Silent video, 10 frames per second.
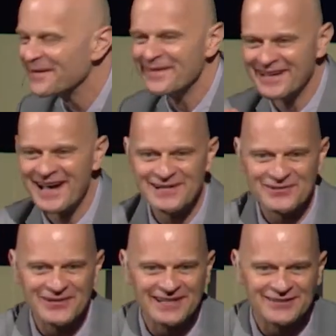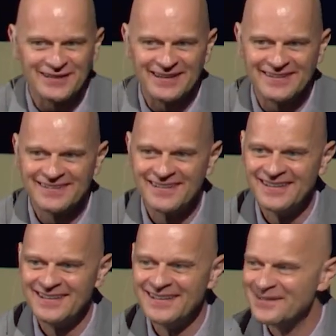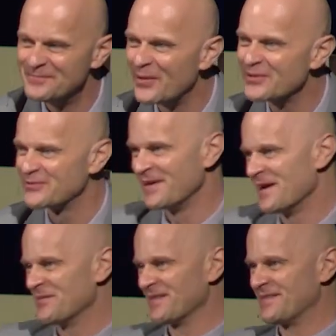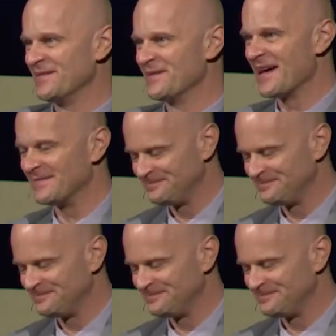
the contradictions. Poetry helps us do that.